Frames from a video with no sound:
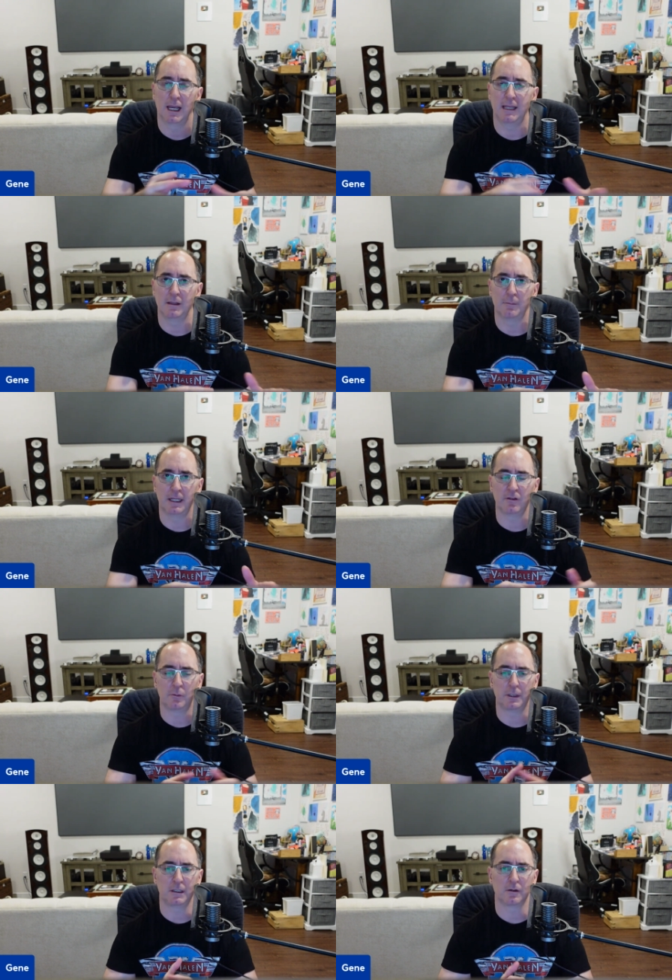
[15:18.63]
and the main
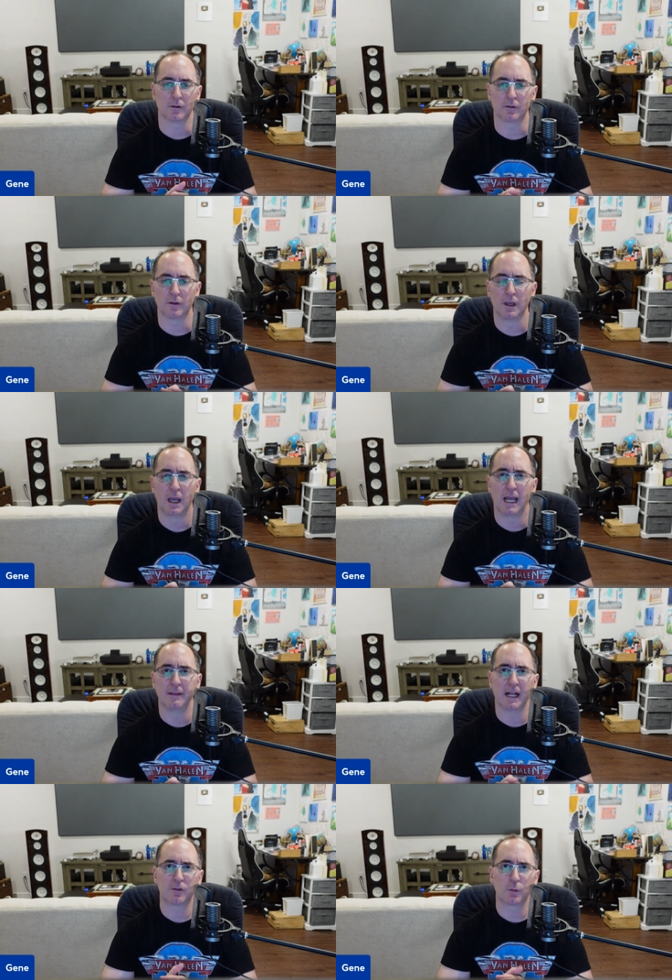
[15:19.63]
speakers.
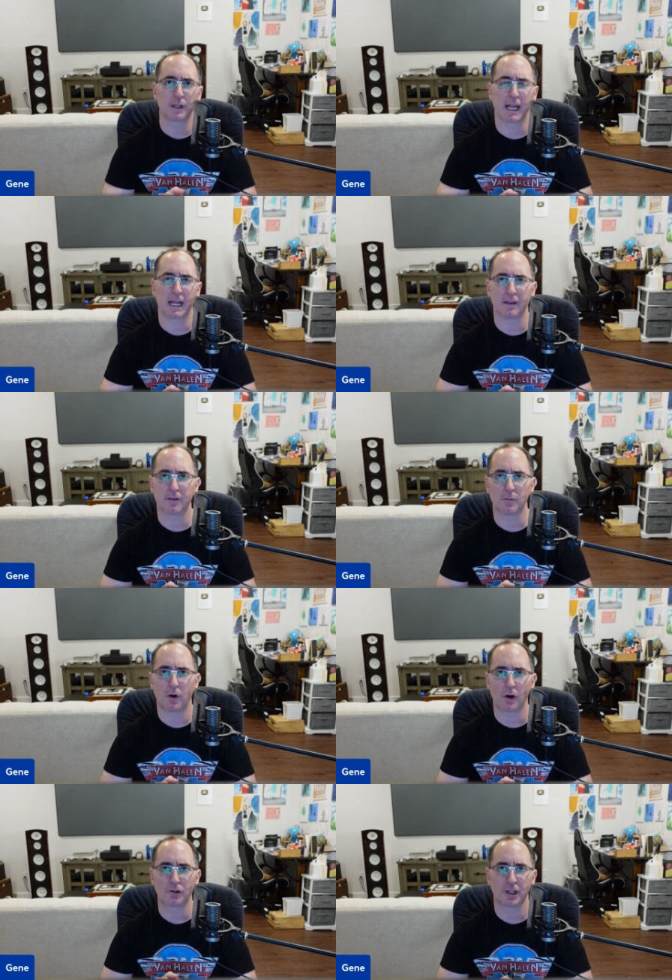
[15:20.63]
And that's what Anthem
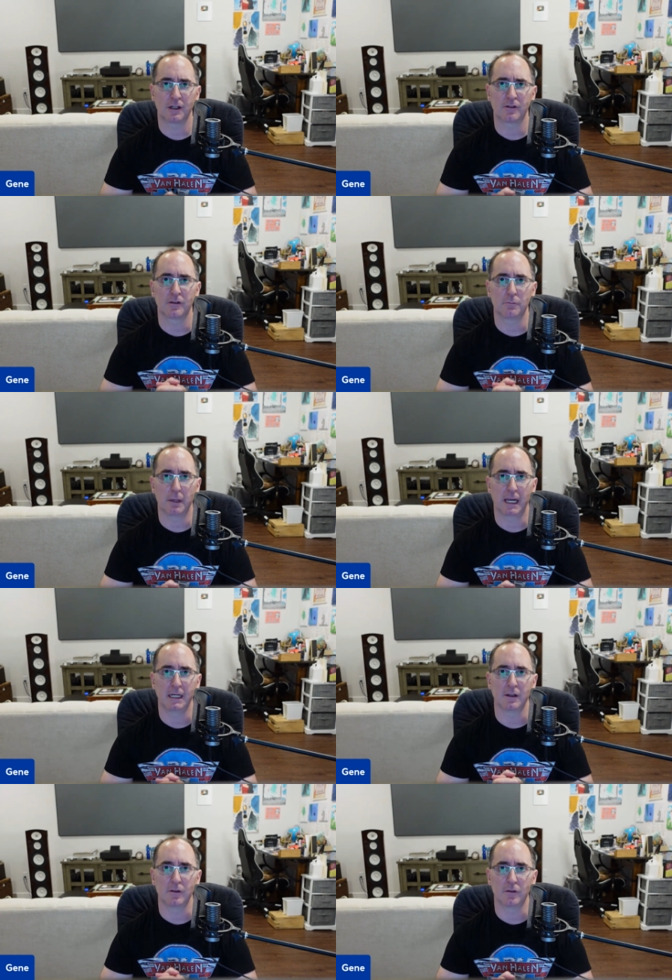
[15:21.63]
Arc Genesis
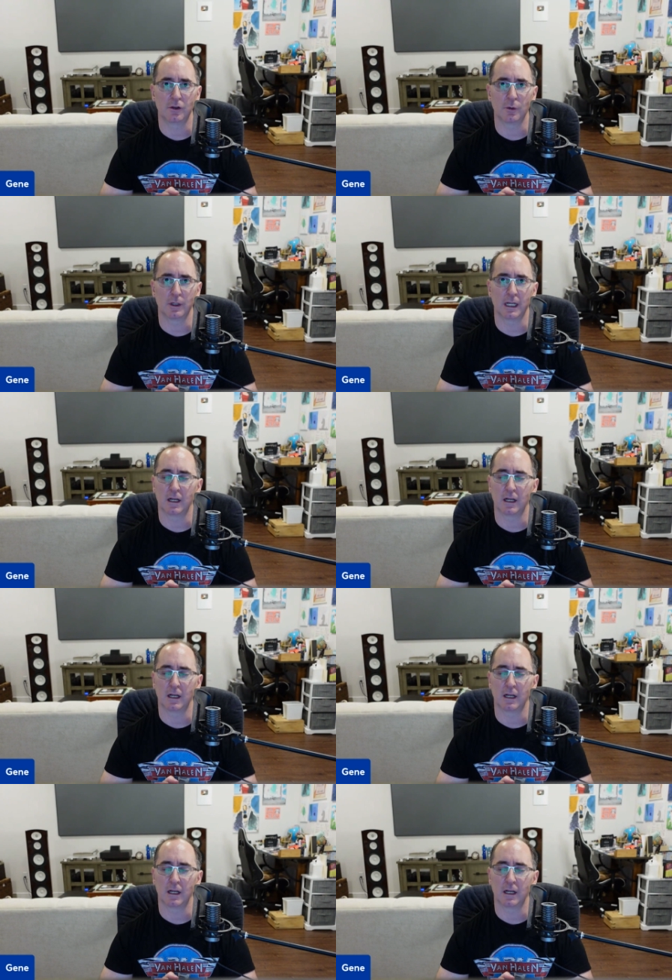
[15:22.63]
Beta is doing,